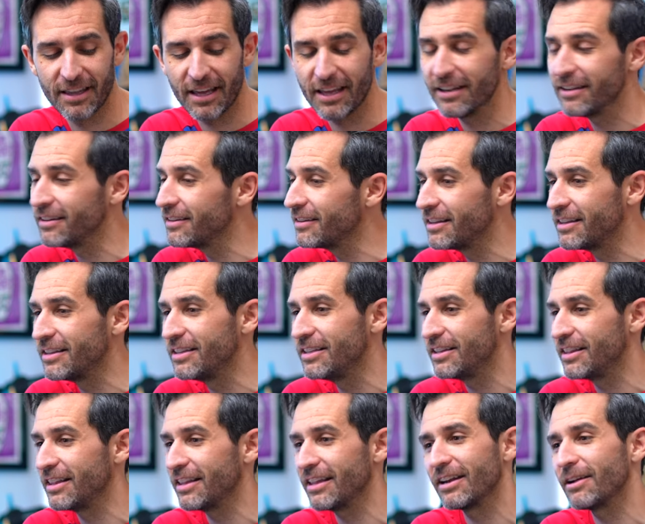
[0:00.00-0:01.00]
then the,
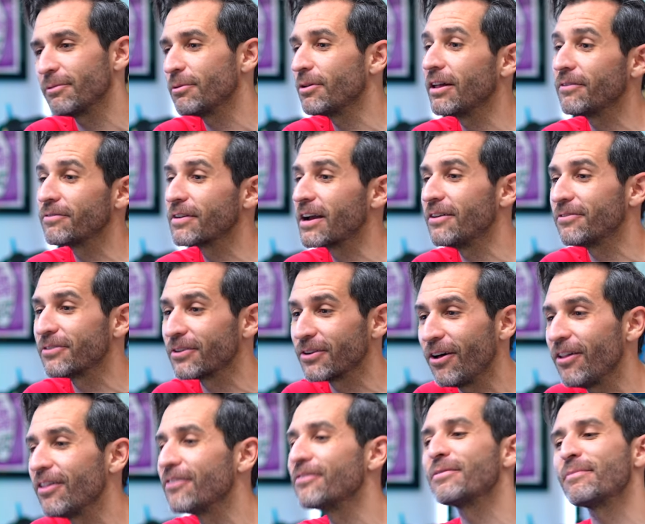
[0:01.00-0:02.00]
then I will have covered
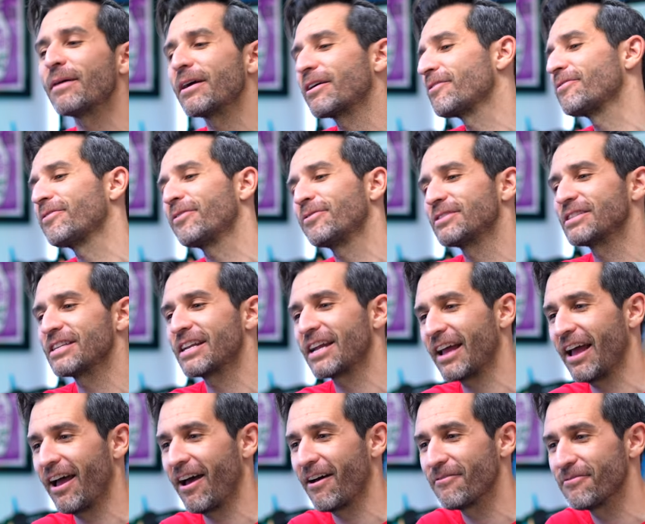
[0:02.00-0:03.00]
all of the microphones that I
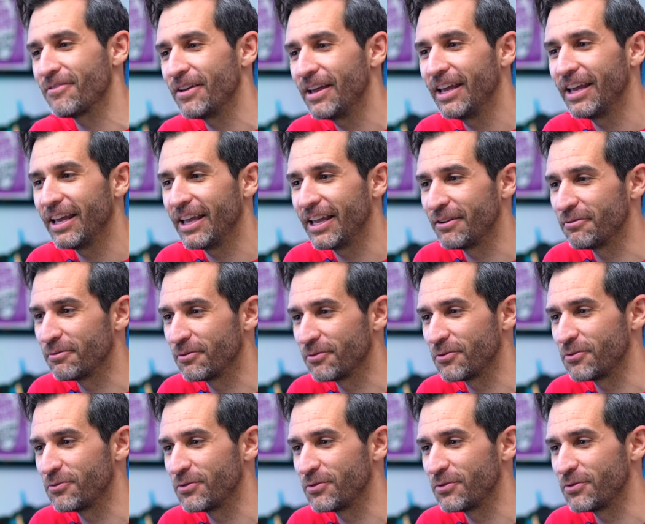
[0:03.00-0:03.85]
have in review